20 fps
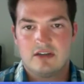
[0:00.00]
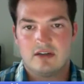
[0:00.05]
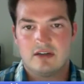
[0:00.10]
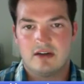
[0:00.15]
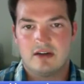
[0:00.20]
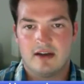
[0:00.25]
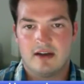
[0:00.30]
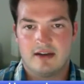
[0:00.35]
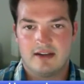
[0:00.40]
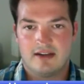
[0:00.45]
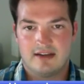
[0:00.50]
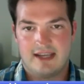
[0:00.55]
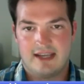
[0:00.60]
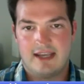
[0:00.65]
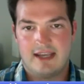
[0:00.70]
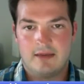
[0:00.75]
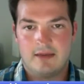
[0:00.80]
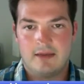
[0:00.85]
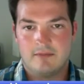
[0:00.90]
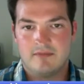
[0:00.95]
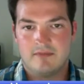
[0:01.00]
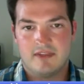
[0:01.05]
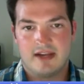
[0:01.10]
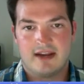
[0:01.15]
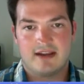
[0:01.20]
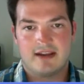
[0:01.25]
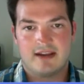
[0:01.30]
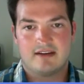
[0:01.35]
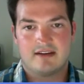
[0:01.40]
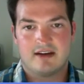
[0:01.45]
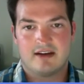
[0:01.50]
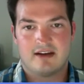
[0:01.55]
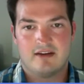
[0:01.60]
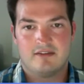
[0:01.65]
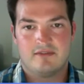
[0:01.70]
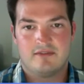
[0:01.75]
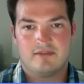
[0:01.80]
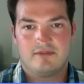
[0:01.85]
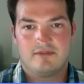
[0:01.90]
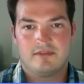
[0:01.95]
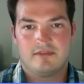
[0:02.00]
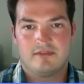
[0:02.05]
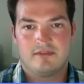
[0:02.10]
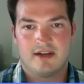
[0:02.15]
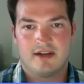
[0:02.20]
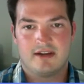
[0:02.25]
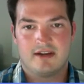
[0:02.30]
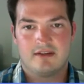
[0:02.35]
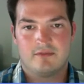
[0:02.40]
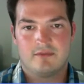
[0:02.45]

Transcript: uh, in a game that I can kind of like.